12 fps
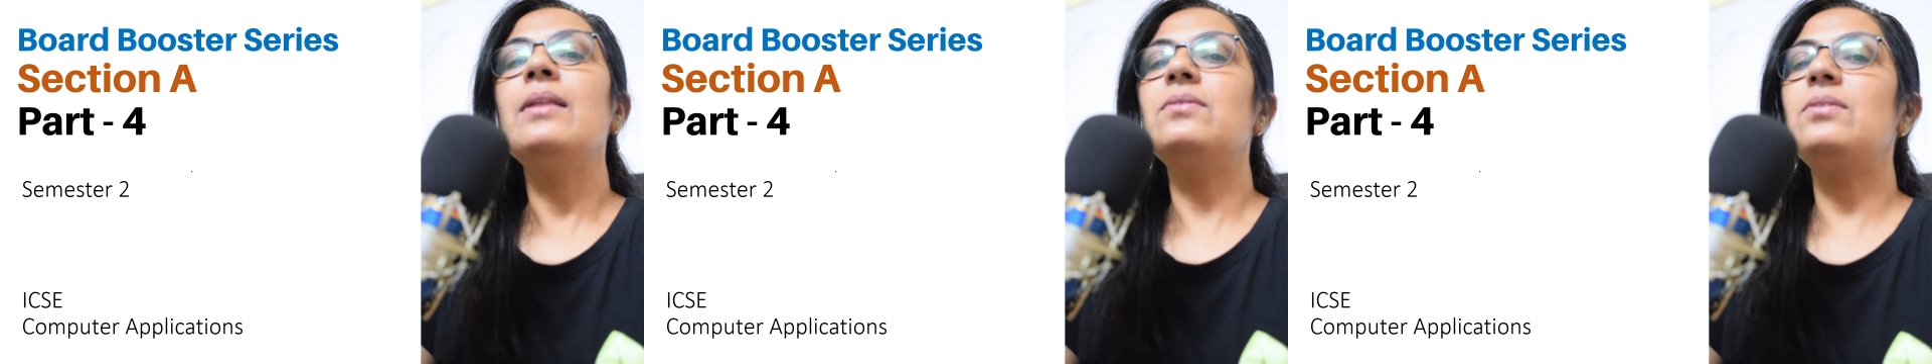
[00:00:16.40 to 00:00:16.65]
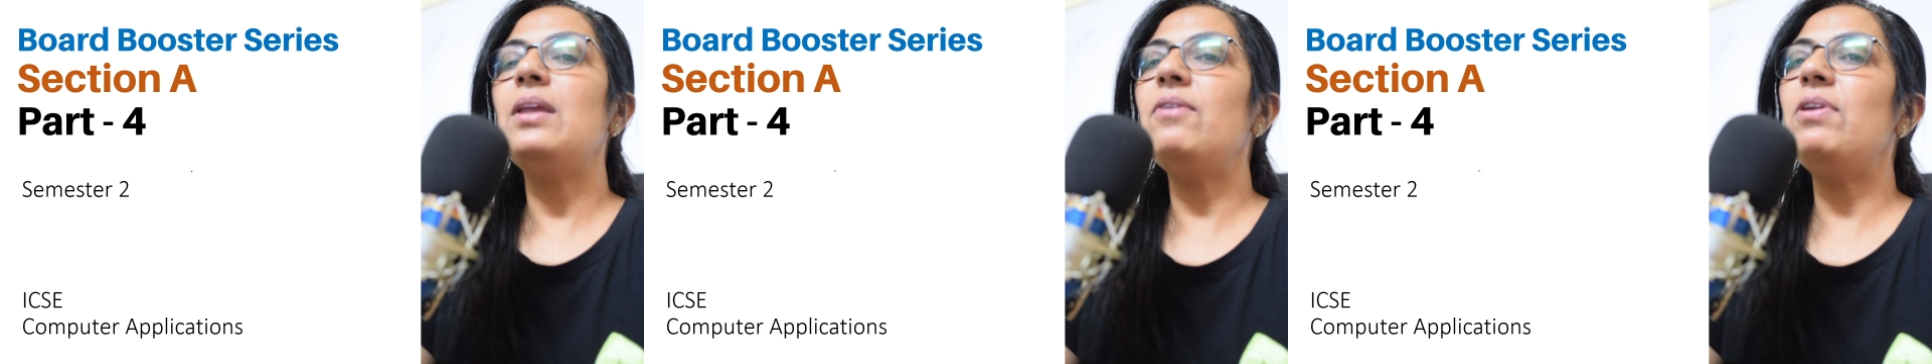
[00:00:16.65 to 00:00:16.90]

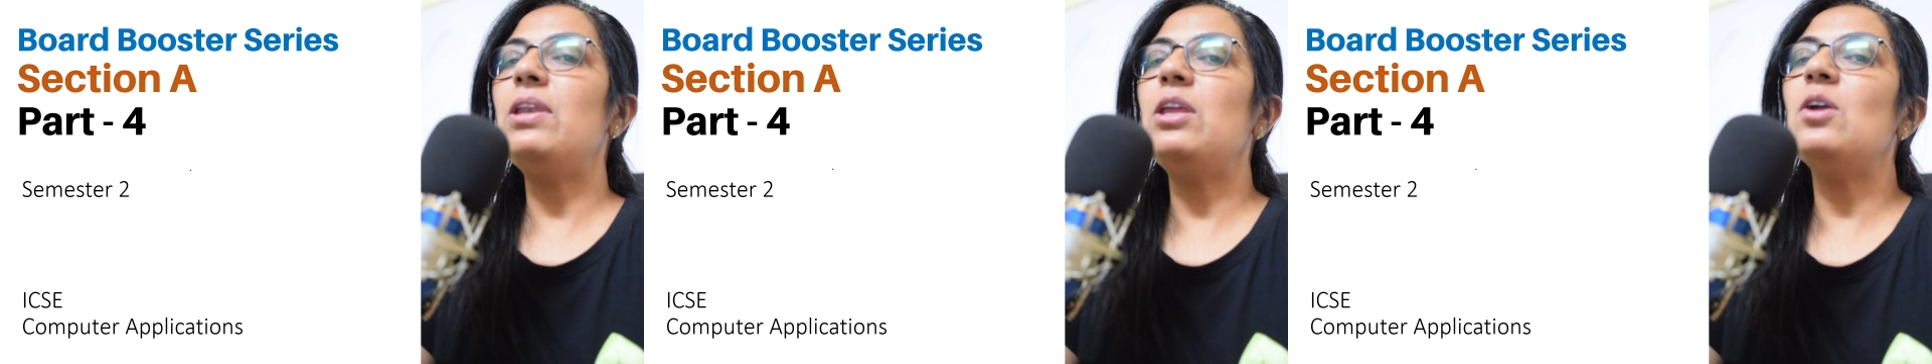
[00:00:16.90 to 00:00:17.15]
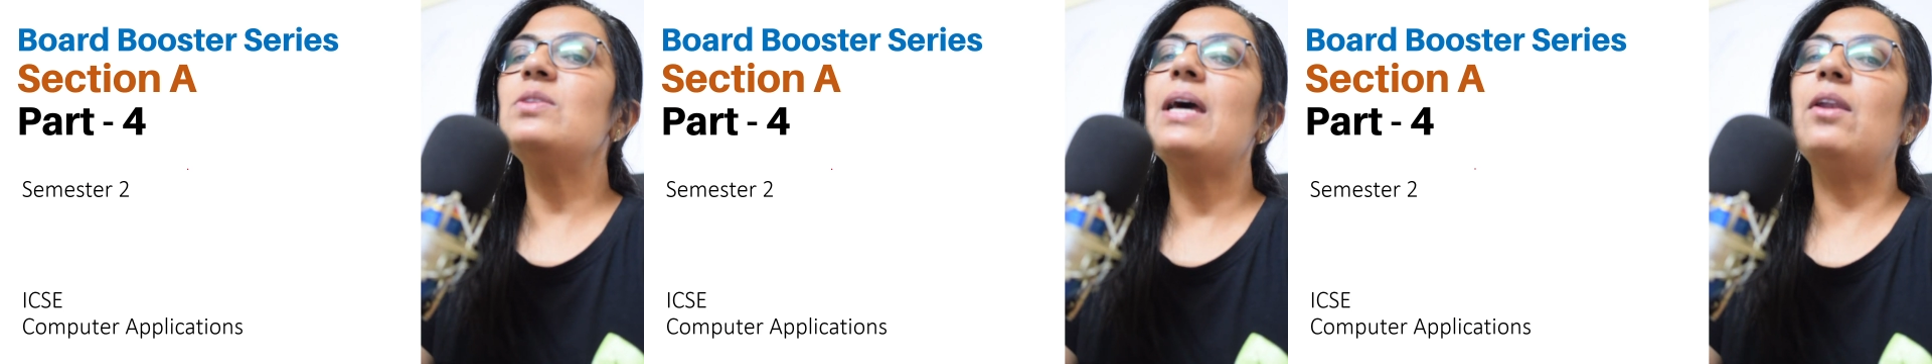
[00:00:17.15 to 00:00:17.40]
Three
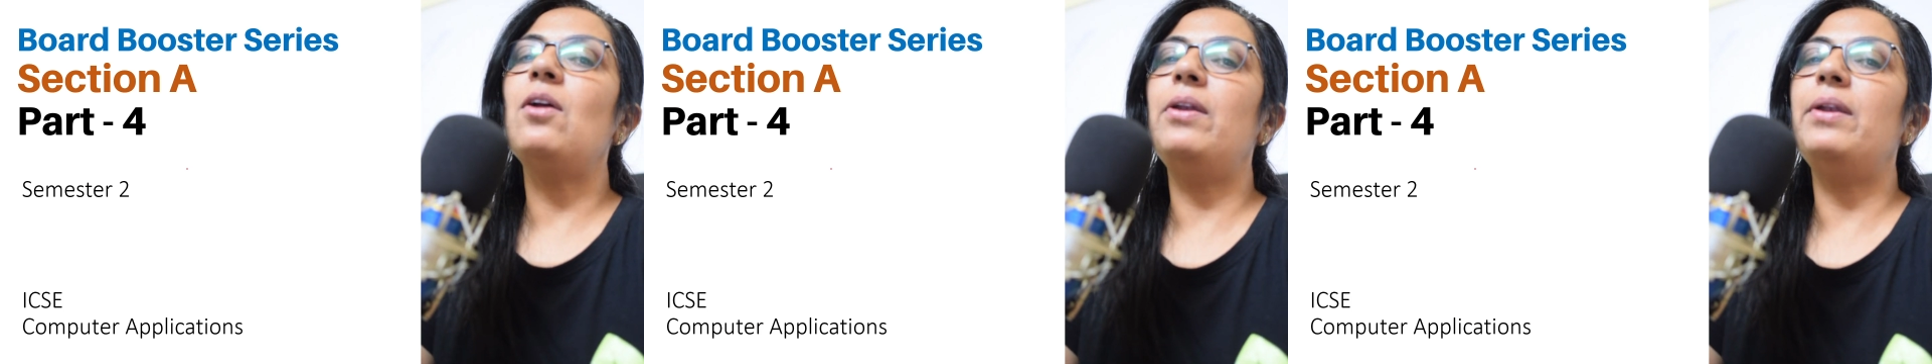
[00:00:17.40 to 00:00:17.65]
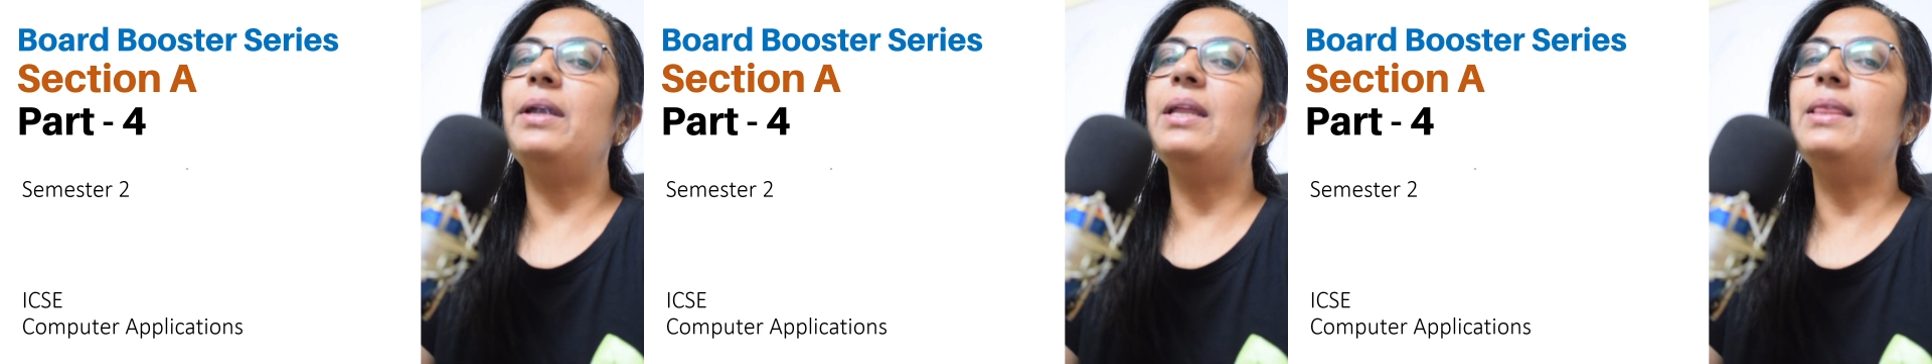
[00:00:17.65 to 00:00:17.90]
videos are
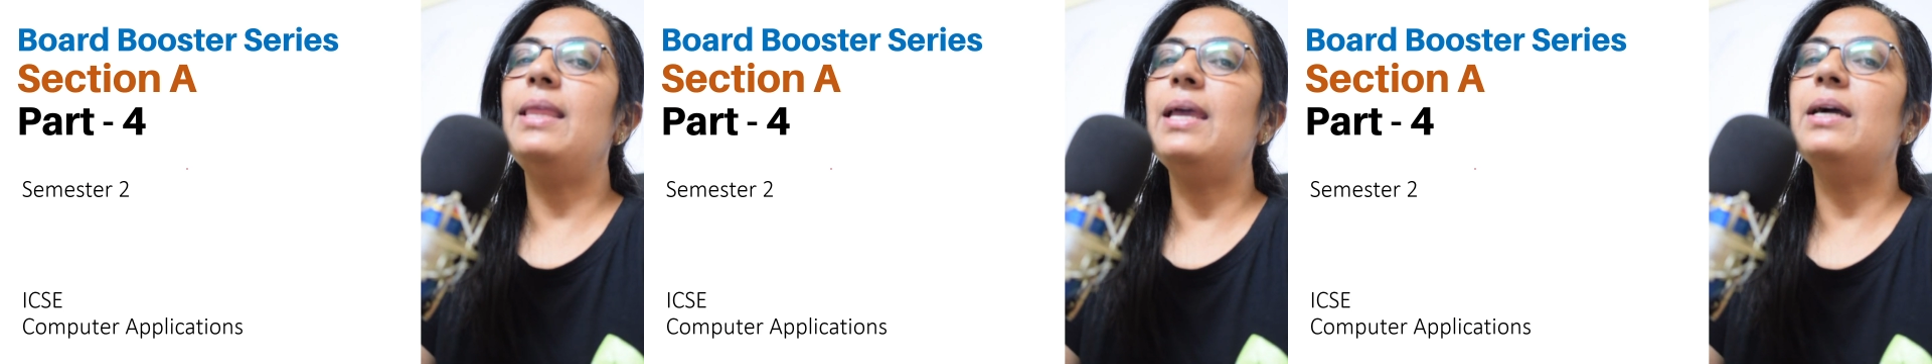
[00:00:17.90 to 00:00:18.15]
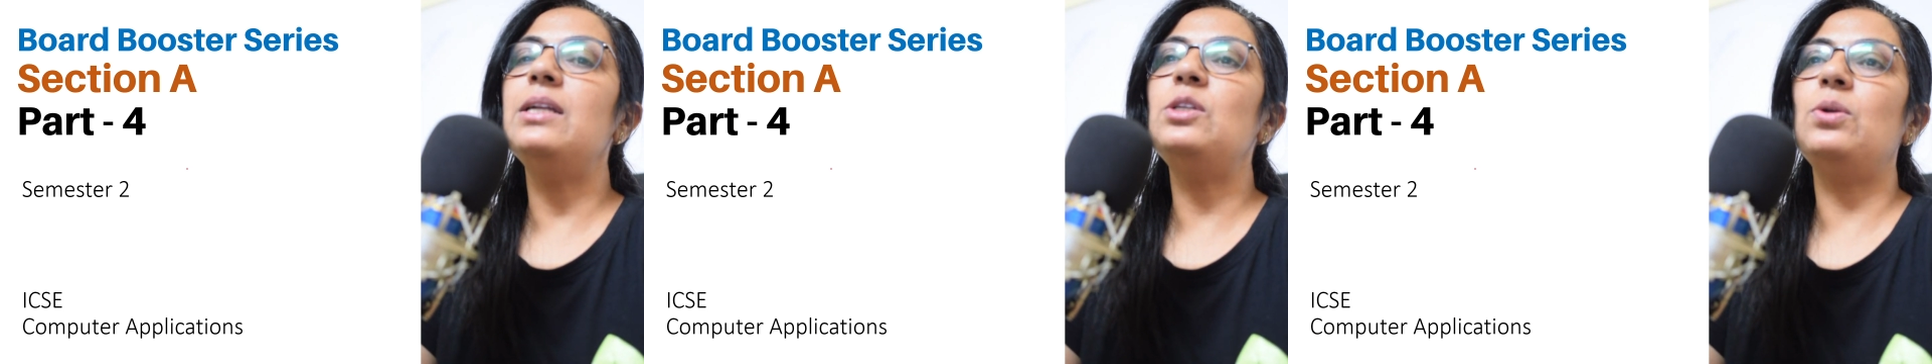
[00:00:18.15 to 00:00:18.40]
already
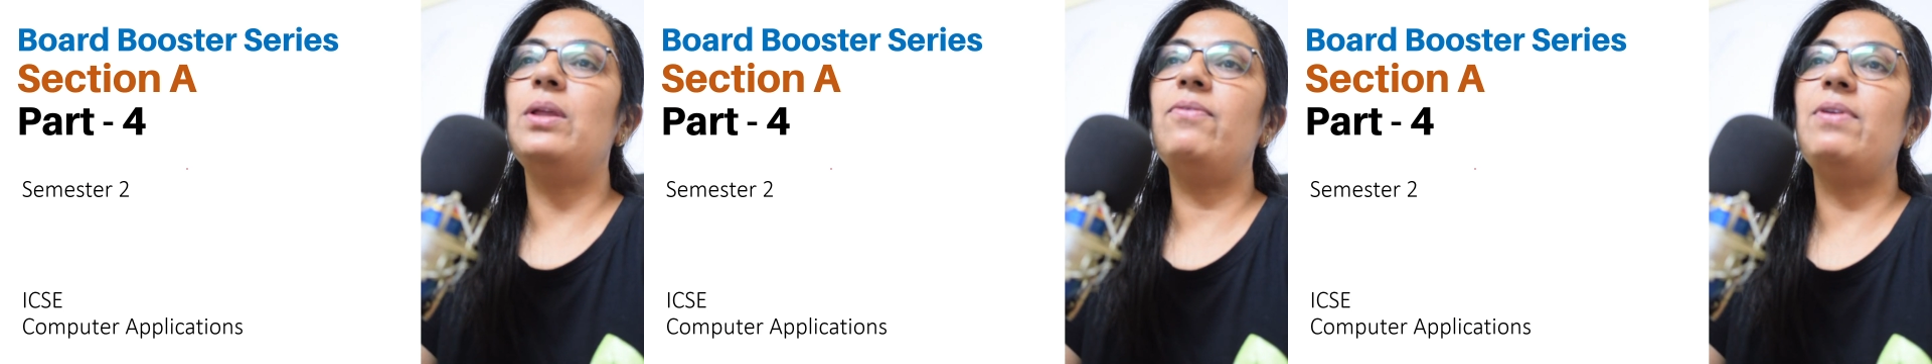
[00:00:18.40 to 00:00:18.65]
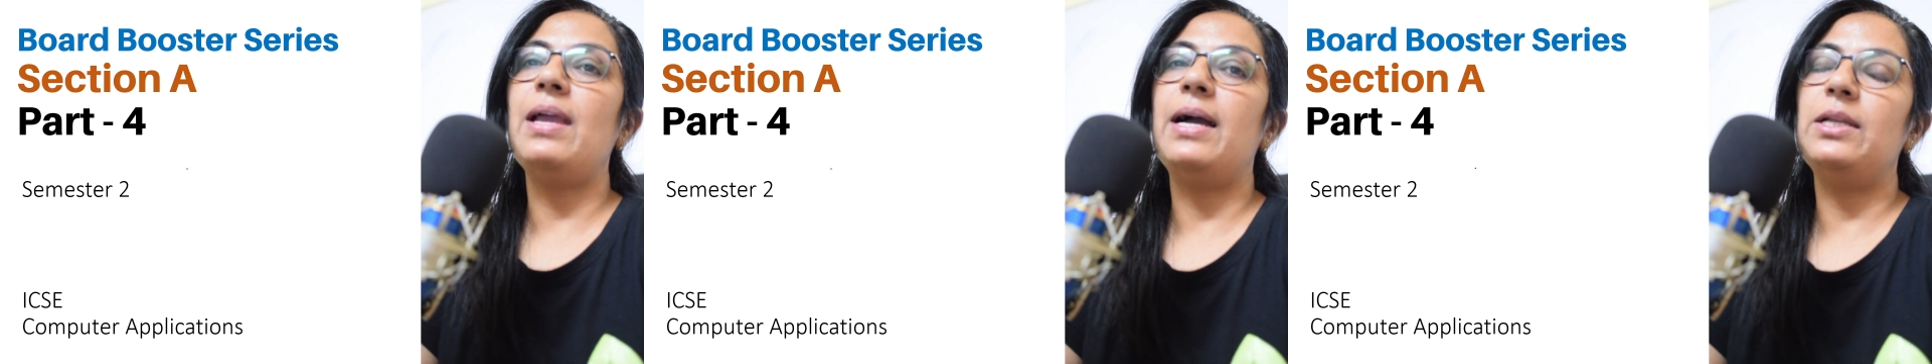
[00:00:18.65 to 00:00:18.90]
there. Today
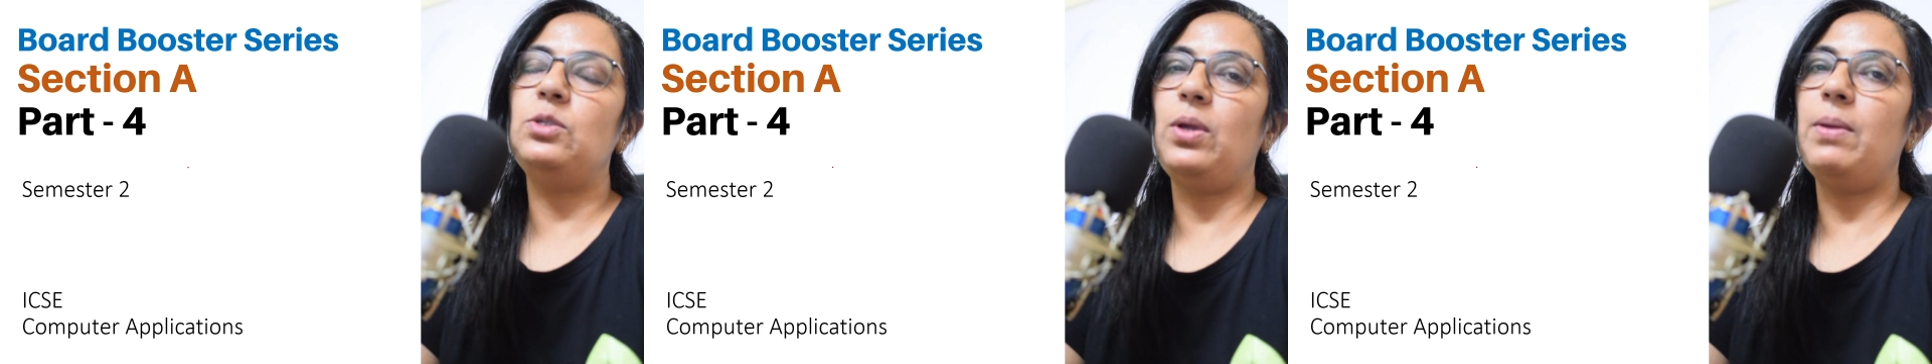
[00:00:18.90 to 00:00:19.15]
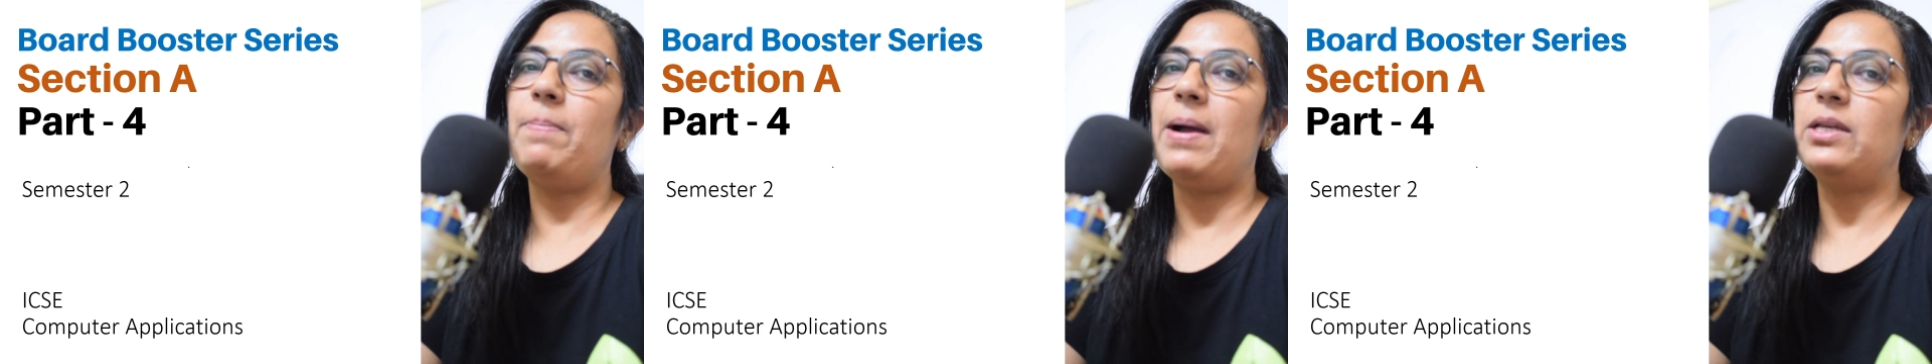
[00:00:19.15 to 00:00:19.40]
we are
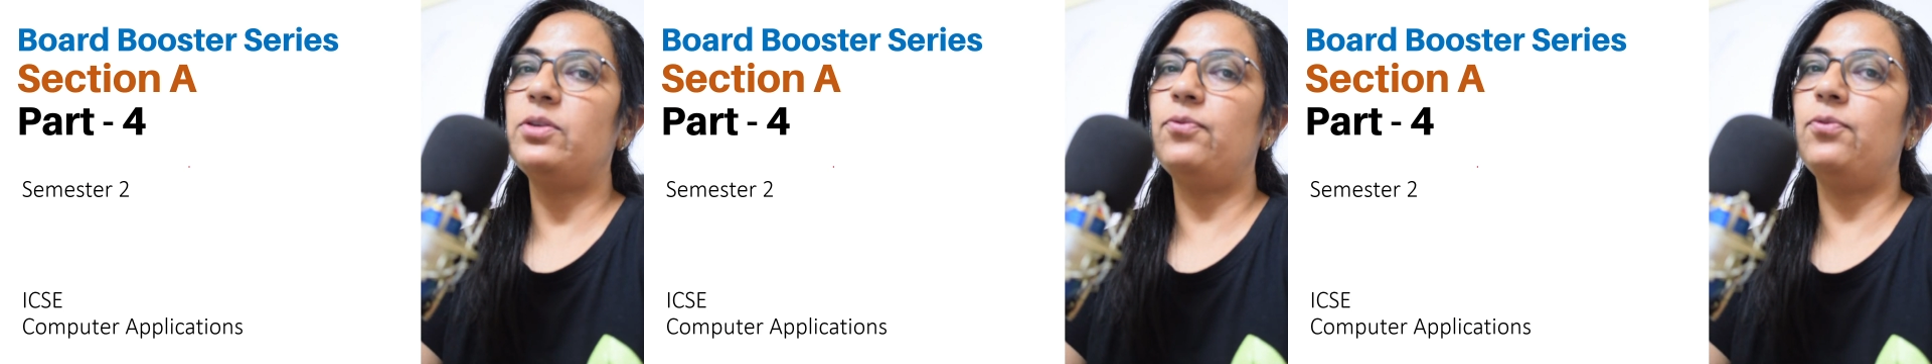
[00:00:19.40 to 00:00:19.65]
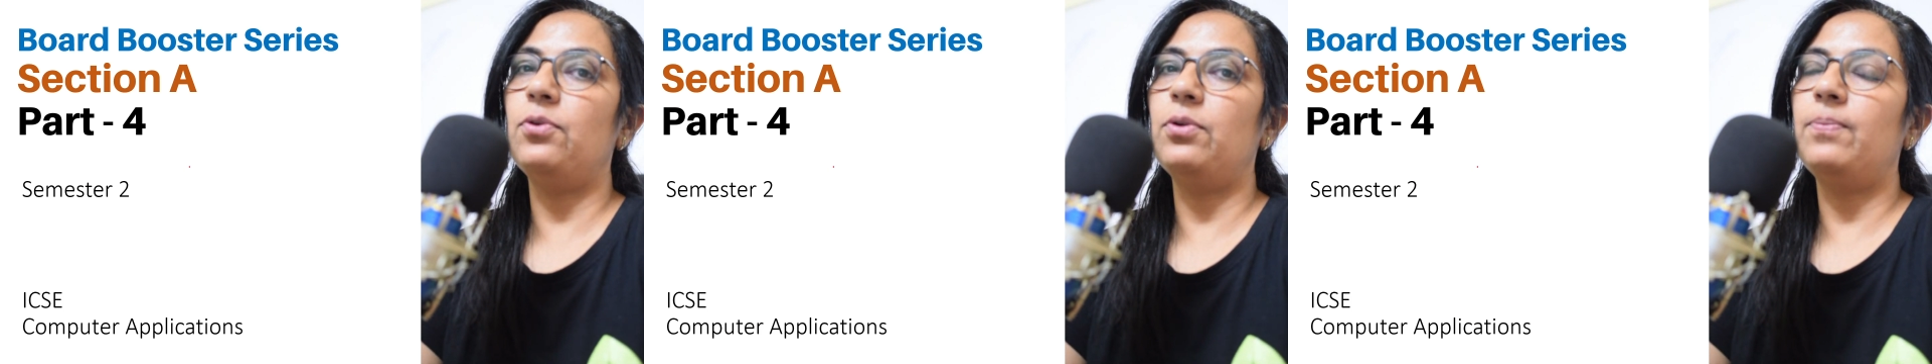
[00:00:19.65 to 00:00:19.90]
doing part
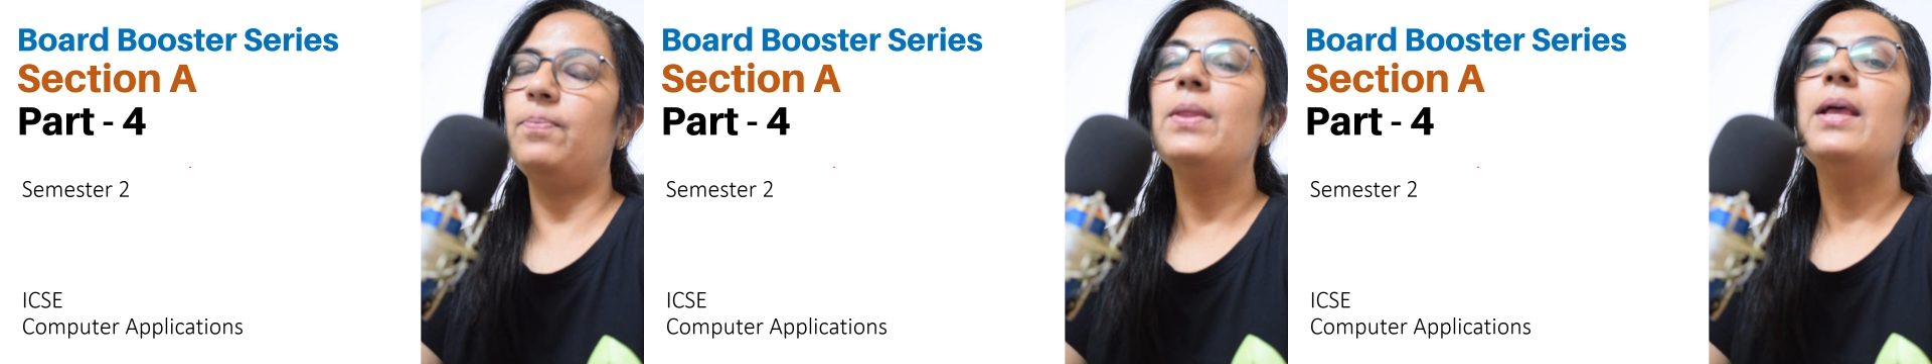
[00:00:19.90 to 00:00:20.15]
4.